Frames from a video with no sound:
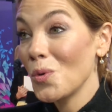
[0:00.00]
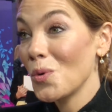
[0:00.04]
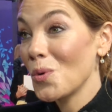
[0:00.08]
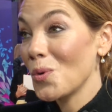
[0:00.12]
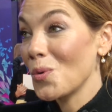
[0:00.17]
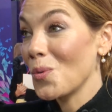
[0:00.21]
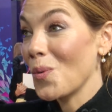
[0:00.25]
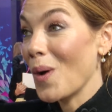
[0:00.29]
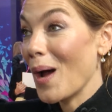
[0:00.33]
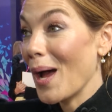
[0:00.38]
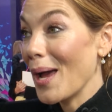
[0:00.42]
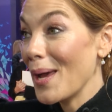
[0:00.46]

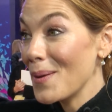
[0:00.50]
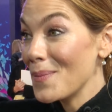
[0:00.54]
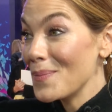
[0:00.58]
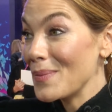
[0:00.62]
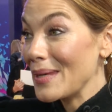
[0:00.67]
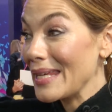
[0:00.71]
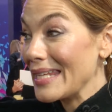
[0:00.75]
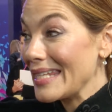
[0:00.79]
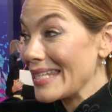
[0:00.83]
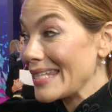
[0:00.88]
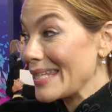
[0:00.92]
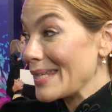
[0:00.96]
Why it
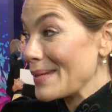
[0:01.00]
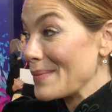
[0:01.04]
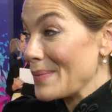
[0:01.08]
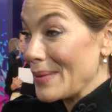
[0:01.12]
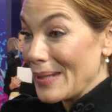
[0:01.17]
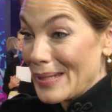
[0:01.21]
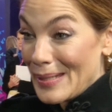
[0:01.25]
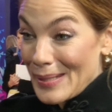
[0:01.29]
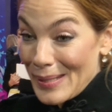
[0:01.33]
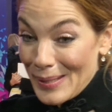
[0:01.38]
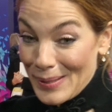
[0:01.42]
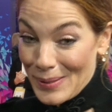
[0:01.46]
means to
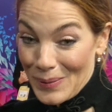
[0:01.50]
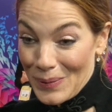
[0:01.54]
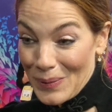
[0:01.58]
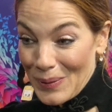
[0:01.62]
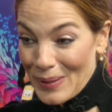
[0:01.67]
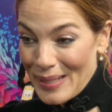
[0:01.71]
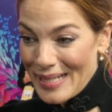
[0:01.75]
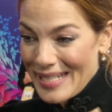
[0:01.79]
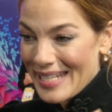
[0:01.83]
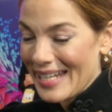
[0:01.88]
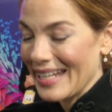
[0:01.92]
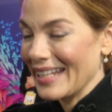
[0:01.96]
be a
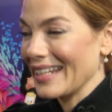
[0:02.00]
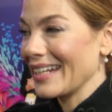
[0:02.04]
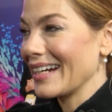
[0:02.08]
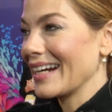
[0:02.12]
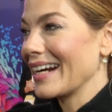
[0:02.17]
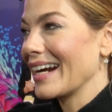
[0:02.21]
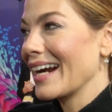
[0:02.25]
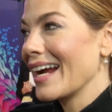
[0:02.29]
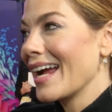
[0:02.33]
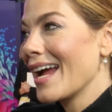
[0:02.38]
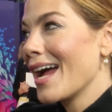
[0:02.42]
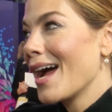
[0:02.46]

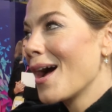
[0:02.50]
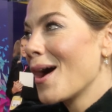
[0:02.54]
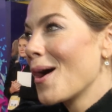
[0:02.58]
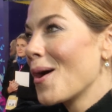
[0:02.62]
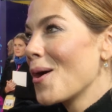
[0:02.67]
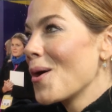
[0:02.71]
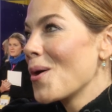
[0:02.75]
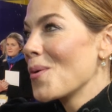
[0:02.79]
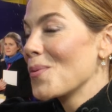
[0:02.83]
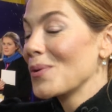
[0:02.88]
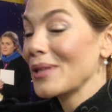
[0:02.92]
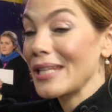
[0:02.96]
storyteller.
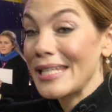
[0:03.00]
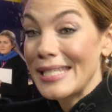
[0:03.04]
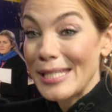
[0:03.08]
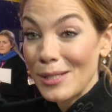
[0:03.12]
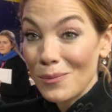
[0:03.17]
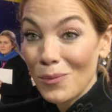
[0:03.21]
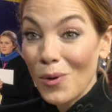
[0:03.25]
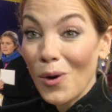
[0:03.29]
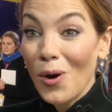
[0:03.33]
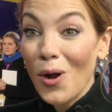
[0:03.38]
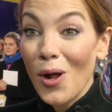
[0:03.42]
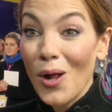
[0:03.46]
Well,
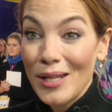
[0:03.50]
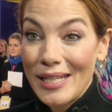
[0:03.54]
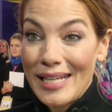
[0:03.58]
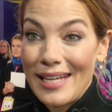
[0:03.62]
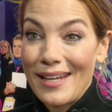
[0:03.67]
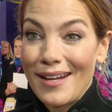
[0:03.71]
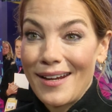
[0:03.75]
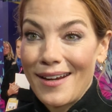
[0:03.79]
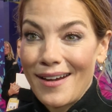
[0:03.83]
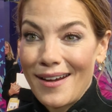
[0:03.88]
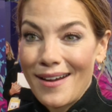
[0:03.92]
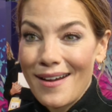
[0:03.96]
listen, we're all
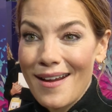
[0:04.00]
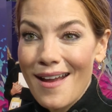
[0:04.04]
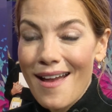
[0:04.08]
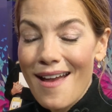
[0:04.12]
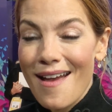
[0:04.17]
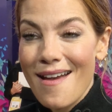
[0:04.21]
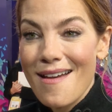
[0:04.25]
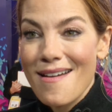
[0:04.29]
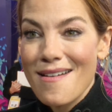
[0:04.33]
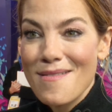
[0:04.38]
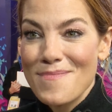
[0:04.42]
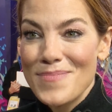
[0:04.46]
here
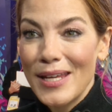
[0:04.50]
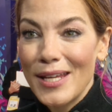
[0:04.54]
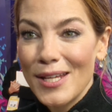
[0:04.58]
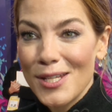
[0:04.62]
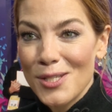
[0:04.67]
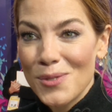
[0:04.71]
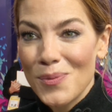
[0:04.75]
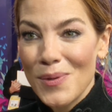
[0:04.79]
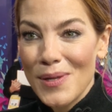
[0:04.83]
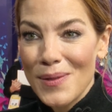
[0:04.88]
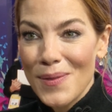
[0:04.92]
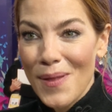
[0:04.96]

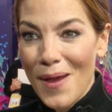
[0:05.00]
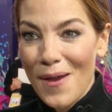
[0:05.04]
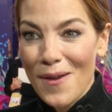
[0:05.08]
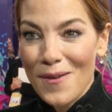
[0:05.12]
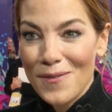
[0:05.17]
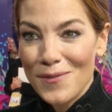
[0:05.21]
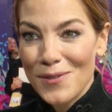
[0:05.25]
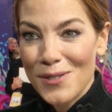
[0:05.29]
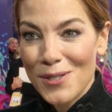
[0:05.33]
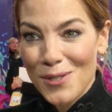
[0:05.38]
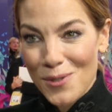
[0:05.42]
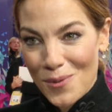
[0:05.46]
because we
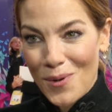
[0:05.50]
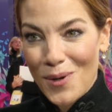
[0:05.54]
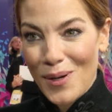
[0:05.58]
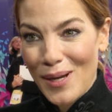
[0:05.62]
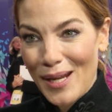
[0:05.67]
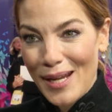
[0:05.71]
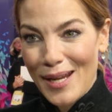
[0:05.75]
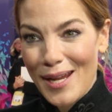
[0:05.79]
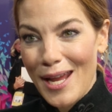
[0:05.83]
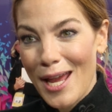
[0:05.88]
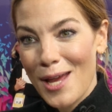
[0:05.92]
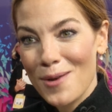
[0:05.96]
love
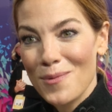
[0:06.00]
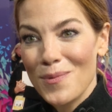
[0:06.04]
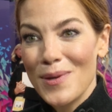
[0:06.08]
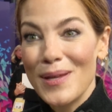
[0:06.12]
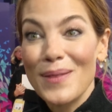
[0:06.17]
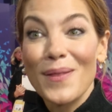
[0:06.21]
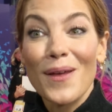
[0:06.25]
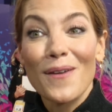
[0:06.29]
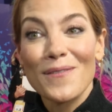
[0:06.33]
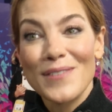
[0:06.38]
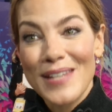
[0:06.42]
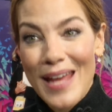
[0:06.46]
story and we
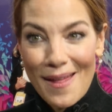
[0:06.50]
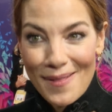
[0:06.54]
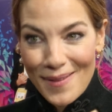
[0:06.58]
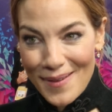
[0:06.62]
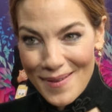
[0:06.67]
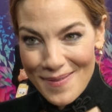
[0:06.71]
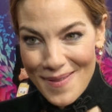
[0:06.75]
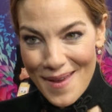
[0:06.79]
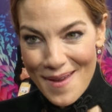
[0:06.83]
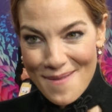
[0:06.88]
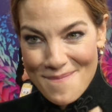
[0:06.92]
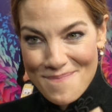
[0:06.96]
love
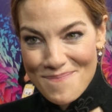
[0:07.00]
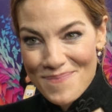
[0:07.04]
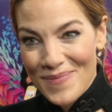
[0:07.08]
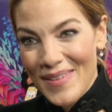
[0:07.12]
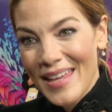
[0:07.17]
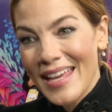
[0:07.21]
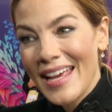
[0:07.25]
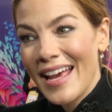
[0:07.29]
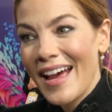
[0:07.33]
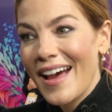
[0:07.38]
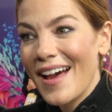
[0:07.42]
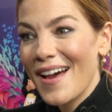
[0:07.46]
telling them.
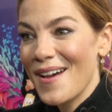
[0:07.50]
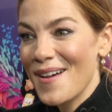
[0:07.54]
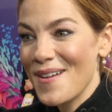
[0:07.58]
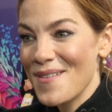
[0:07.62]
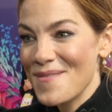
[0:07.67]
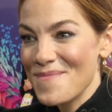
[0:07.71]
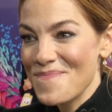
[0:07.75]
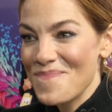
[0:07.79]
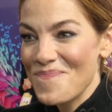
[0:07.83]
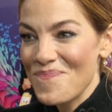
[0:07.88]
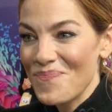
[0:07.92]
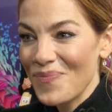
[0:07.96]

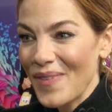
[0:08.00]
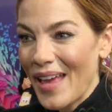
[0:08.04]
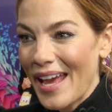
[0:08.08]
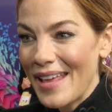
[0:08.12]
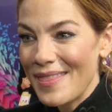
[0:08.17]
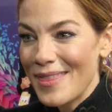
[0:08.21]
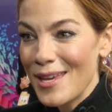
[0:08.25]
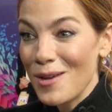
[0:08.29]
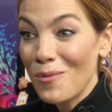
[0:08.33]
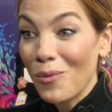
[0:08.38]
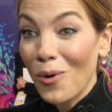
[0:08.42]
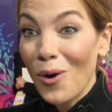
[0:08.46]
I
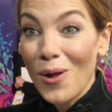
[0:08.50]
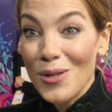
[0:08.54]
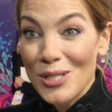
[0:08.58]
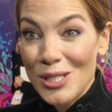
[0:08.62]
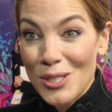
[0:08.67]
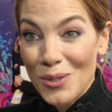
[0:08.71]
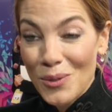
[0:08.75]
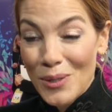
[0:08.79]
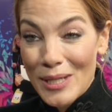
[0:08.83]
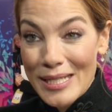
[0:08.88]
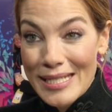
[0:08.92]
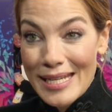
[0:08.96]
think we're all
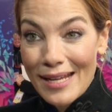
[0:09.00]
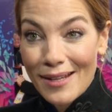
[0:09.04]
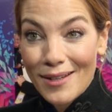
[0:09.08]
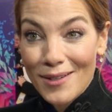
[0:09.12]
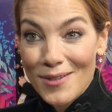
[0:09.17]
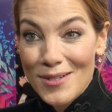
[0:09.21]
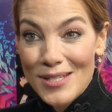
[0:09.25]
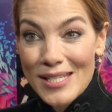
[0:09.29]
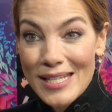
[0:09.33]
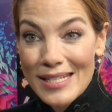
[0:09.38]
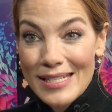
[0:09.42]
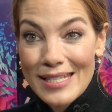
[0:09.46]

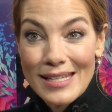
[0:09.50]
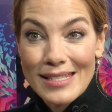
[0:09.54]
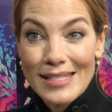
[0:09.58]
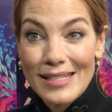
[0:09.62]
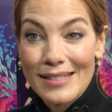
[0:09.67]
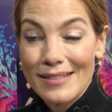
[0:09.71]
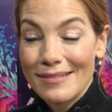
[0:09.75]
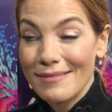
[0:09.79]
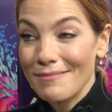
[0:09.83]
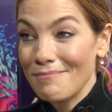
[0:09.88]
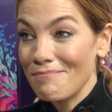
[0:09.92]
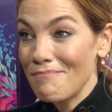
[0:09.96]
storytellers. It
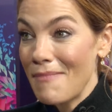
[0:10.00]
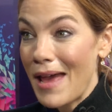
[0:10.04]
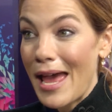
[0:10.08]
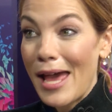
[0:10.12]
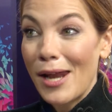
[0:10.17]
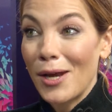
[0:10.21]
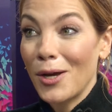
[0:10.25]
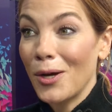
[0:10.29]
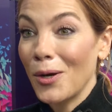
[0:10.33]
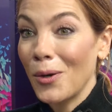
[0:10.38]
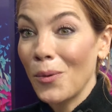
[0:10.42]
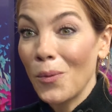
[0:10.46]
doesn't
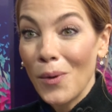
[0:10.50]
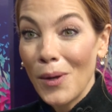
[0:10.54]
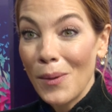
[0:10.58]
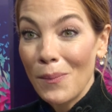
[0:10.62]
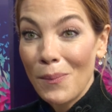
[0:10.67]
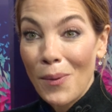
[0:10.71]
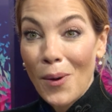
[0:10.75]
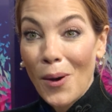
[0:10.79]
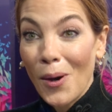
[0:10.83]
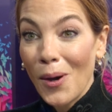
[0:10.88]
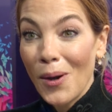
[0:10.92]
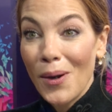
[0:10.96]
matter what
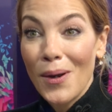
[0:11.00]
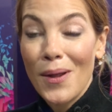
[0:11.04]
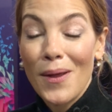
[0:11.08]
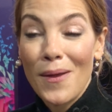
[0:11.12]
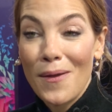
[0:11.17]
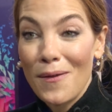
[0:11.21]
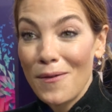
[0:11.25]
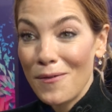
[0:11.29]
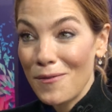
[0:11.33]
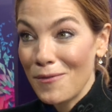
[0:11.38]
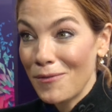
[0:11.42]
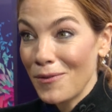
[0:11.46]
part
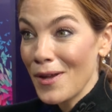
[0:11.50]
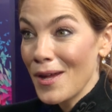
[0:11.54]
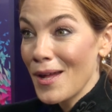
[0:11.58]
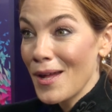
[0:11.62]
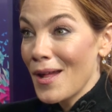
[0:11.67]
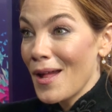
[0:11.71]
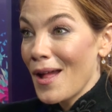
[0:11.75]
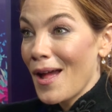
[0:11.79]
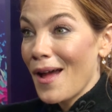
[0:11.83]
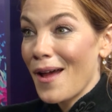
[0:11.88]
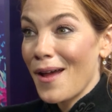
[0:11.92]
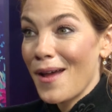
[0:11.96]
of
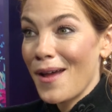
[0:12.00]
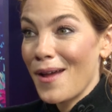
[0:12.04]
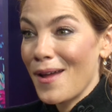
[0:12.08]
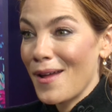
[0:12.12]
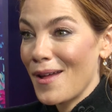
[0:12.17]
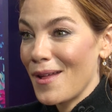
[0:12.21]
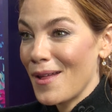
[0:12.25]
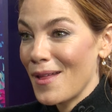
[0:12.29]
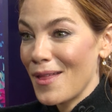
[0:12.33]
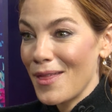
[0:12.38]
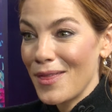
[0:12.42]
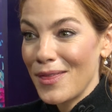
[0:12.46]

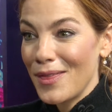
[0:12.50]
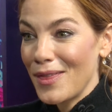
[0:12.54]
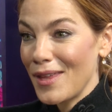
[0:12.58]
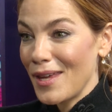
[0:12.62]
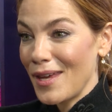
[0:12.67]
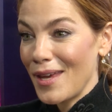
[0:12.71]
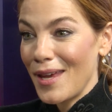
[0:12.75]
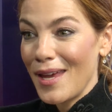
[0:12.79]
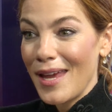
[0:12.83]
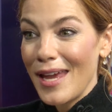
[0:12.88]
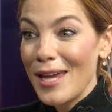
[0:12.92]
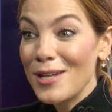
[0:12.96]

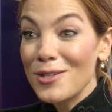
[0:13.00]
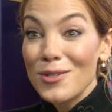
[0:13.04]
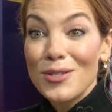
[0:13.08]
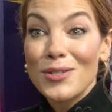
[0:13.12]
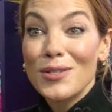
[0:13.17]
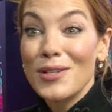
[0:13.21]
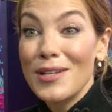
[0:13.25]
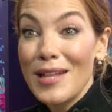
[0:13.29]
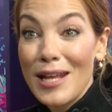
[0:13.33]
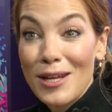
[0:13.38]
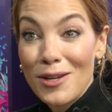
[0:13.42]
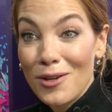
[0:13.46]
the
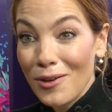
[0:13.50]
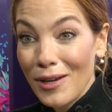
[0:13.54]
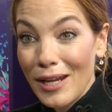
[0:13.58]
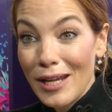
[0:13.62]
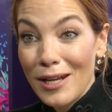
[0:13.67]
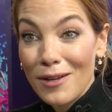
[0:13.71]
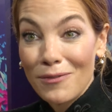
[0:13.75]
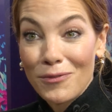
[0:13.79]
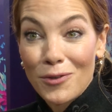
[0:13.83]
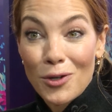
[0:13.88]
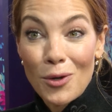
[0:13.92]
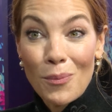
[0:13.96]
industry that you're
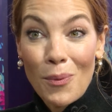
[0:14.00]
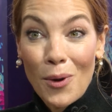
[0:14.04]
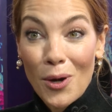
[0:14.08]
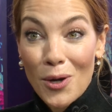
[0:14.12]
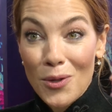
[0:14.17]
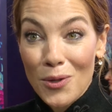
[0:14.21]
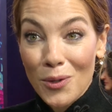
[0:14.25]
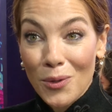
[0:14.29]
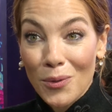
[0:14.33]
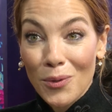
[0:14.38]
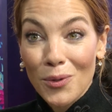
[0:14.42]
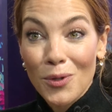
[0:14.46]
in, if you're a part of
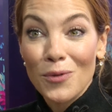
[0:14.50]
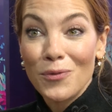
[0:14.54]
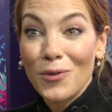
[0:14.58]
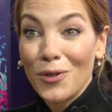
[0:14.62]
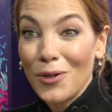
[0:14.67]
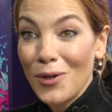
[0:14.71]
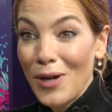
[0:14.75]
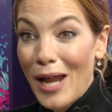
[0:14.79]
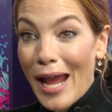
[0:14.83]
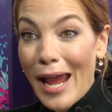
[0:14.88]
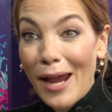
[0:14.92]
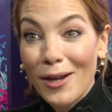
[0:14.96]
the crew, if
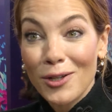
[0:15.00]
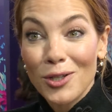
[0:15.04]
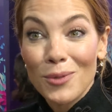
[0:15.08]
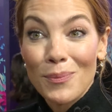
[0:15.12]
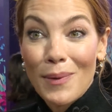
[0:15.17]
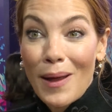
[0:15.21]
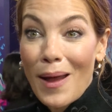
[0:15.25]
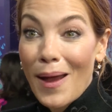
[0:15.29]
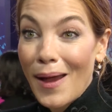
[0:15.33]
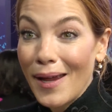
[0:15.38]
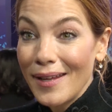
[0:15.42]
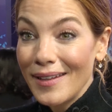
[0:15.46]
you're an actor
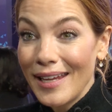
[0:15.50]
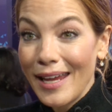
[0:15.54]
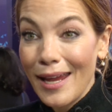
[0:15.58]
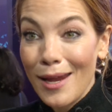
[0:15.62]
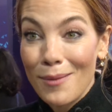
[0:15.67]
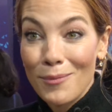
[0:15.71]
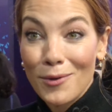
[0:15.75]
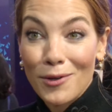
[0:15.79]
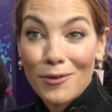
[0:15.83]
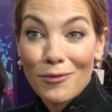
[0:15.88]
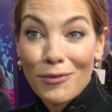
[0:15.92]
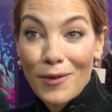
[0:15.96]
behind the
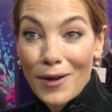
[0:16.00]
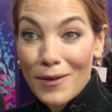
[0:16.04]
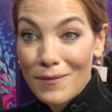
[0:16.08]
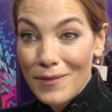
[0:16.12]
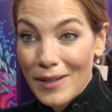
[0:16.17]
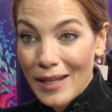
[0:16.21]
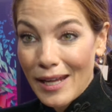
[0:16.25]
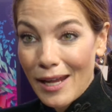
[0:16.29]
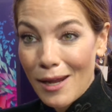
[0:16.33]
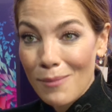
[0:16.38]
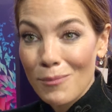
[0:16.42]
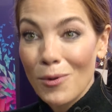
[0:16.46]
camera, in front of the
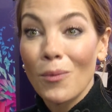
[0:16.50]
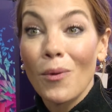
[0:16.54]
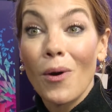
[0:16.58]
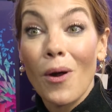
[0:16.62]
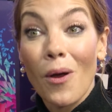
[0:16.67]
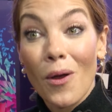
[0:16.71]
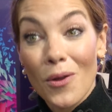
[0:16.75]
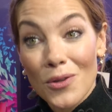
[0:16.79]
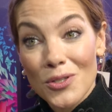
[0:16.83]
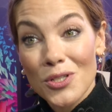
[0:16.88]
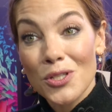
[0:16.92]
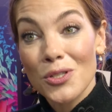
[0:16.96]
camera, we're
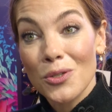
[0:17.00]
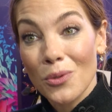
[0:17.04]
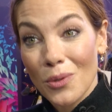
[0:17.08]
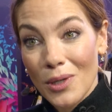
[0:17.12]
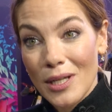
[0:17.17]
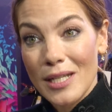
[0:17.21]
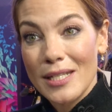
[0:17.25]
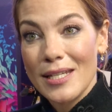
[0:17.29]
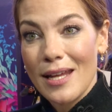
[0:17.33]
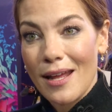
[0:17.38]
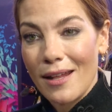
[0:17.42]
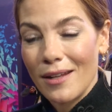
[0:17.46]
all
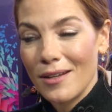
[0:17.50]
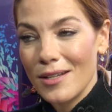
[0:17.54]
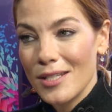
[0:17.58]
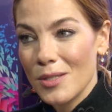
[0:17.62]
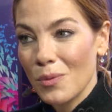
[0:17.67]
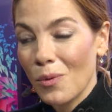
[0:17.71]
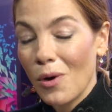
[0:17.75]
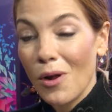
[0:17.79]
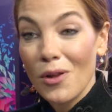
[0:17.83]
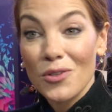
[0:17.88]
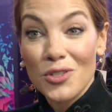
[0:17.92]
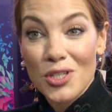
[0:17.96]
storytellers.
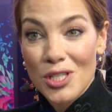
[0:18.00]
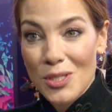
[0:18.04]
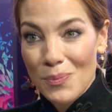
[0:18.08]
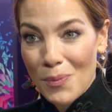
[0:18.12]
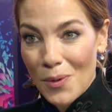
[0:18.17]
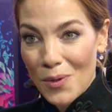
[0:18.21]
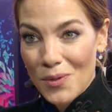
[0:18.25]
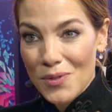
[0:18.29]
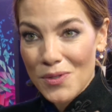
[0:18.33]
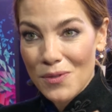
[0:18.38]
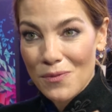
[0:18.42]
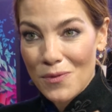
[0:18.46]
We're all just
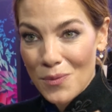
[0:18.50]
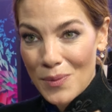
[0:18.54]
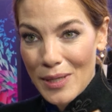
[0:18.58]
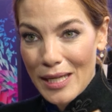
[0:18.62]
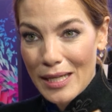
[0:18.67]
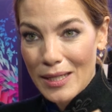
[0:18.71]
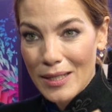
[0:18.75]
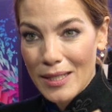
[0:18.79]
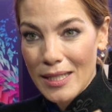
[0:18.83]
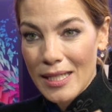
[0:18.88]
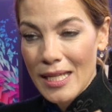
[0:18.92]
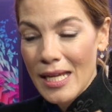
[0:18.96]
spokes of the
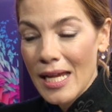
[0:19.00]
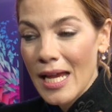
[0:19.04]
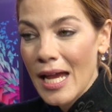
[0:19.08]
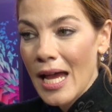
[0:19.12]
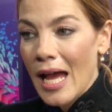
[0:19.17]
wheel.